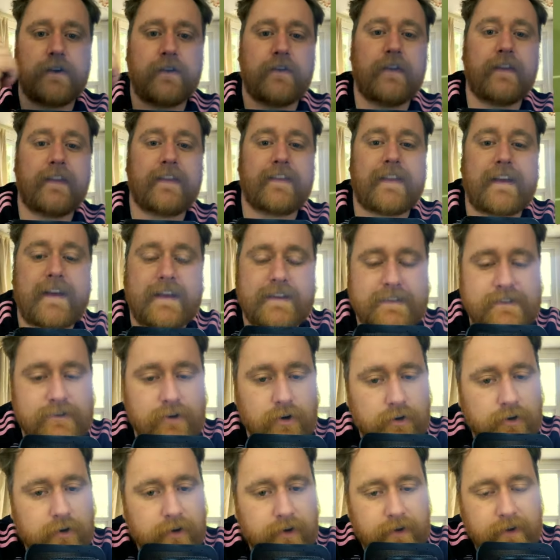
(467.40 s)
that that's
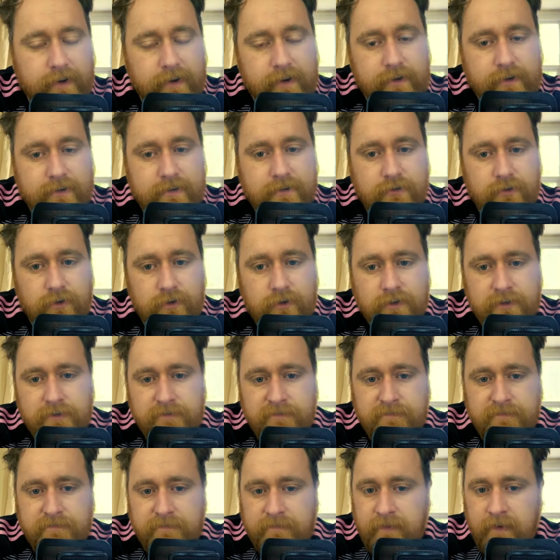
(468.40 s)
not gone in. It's not
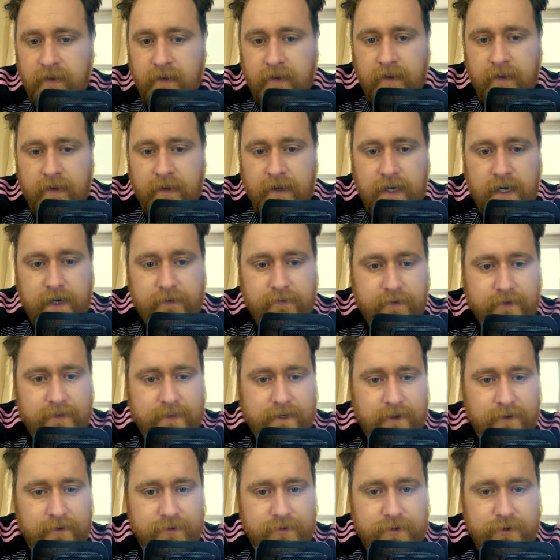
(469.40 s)
anything
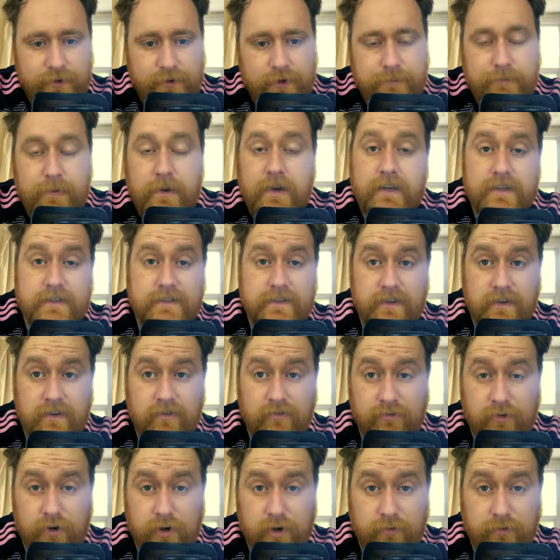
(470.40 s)
down to your ability in
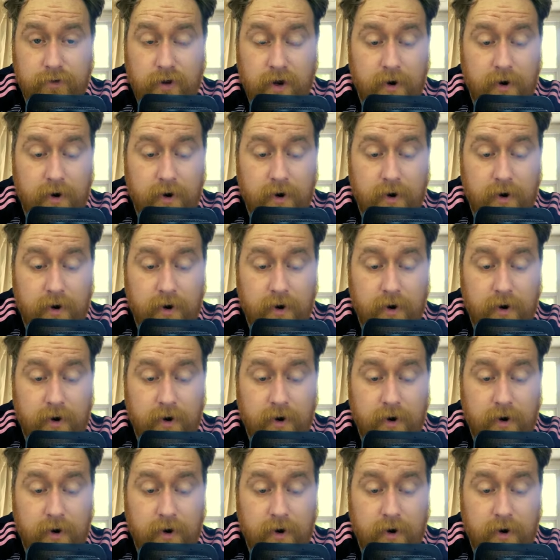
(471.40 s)
front of goal,